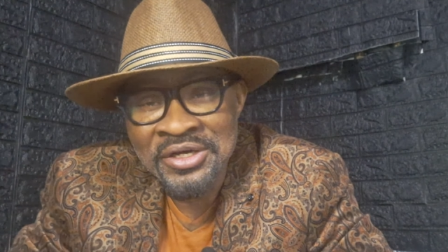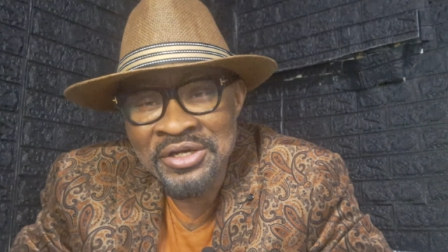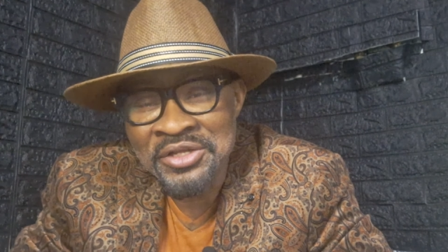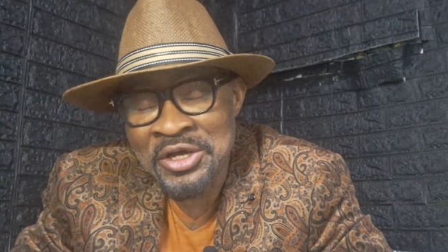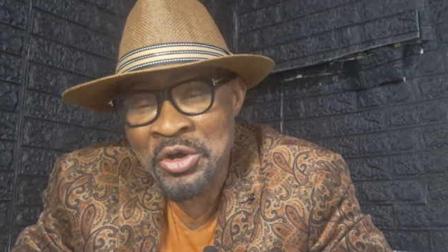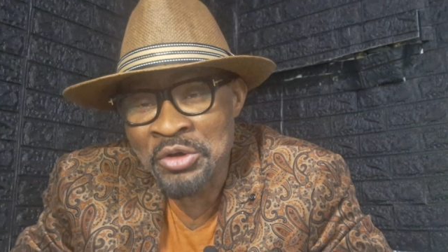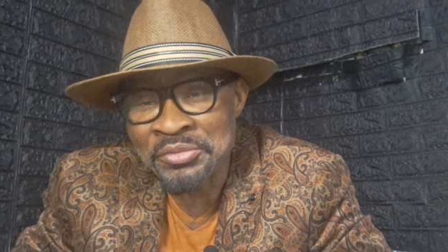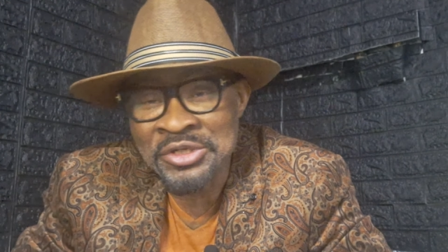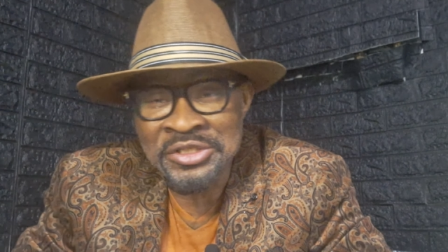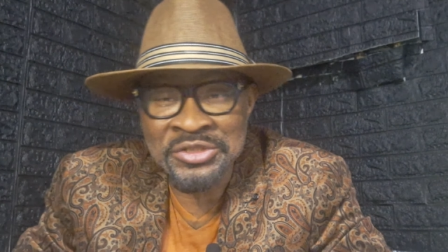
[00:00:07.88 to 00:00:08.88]
Uh, they call
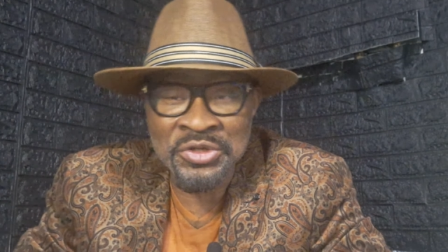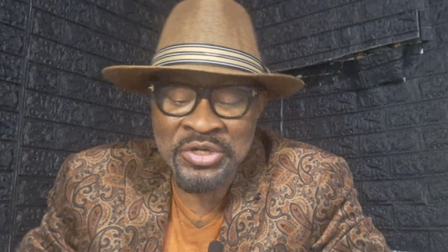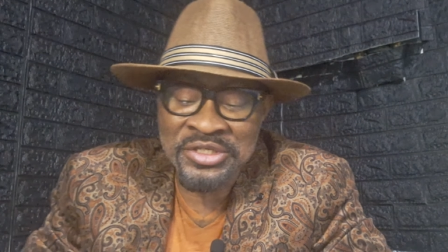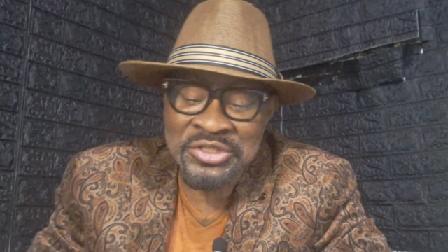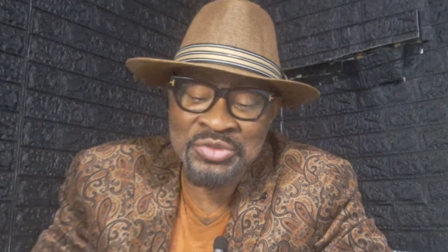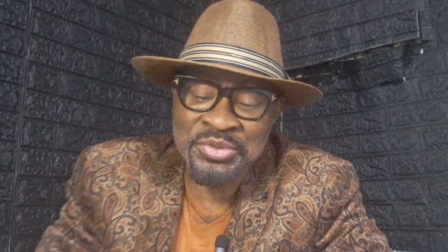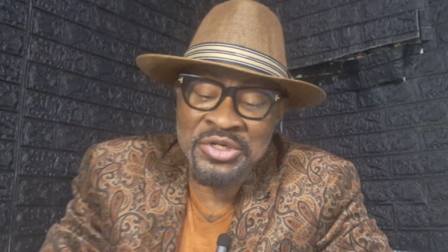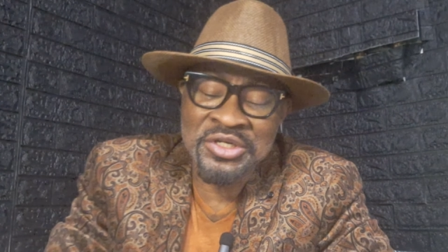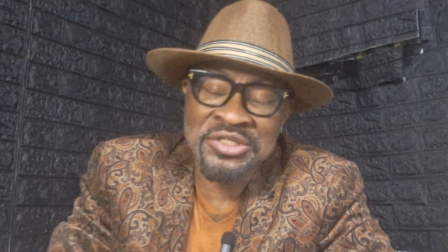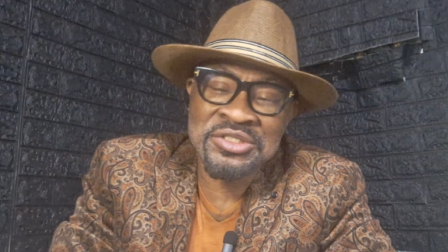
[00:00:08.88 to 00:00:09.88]
me the Talking
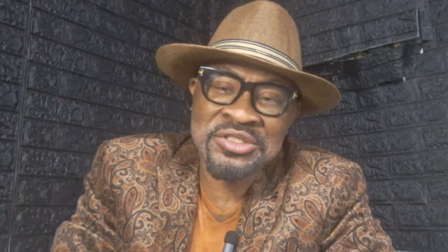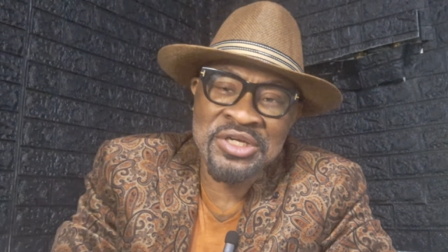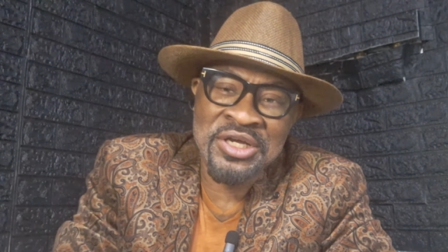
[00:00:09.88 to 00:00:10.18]
Spirit.